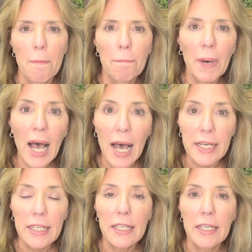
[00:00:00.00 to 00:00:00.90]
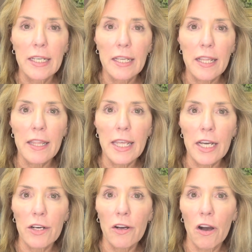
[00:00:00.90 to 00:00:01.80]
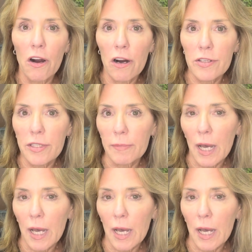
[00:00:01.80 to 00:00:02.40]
But there are some